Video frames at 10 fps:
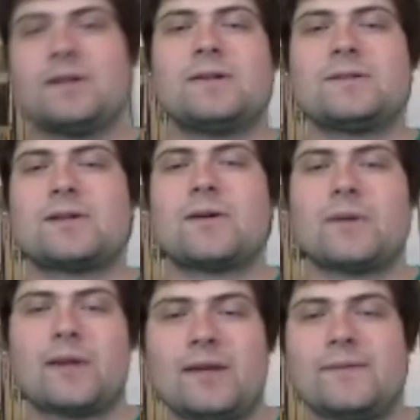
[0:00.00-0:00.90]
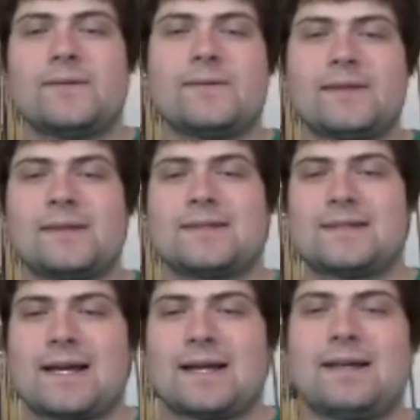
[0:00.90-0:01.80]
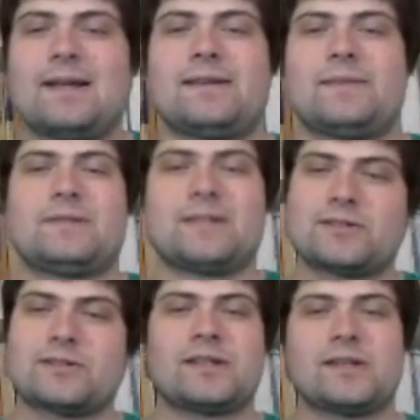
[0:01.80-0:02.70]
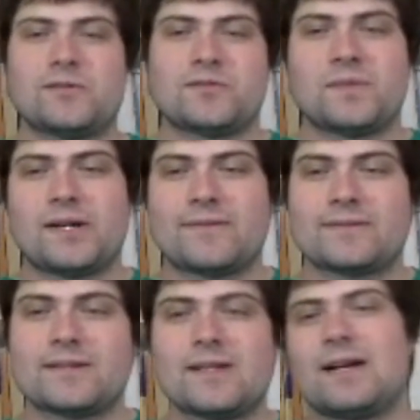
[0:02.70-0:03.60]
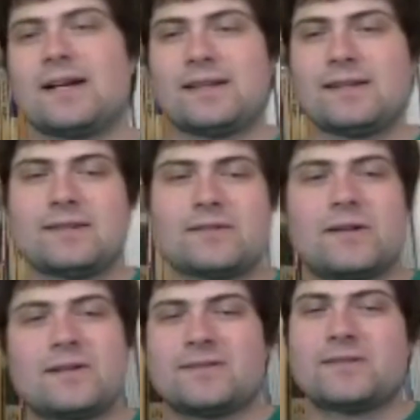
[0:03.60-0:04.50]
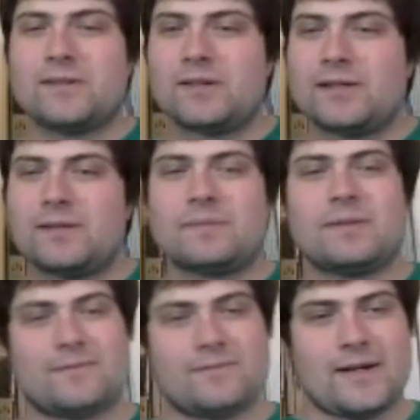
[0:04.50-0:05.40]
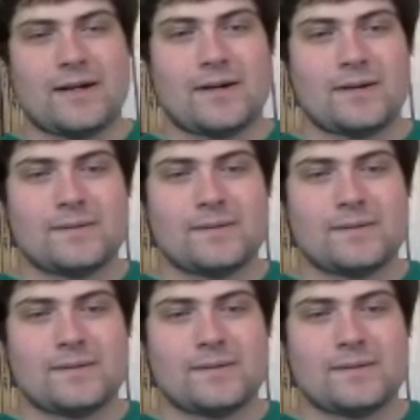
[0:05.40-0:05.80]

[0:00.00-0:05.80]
So even with the stacking and the potentially huge buffs, I think this card is good but fair.